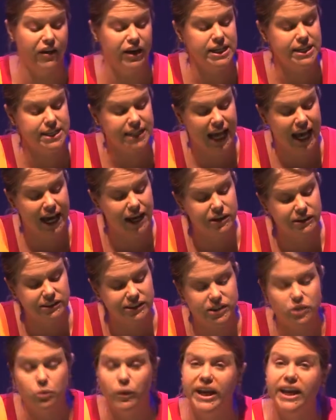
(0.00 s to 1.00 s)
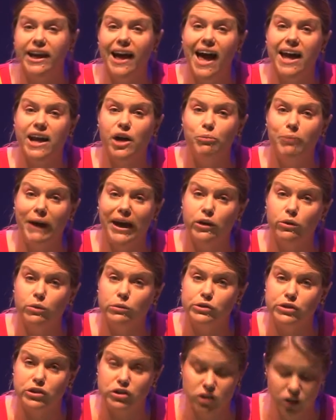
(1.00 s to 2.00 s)
indicators to where to cut our
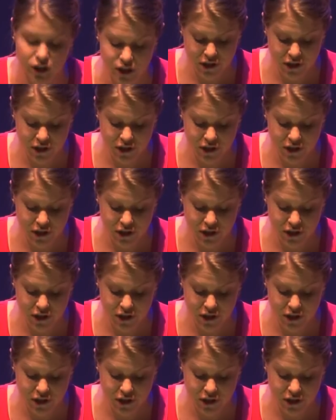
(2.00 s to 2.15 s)
petals.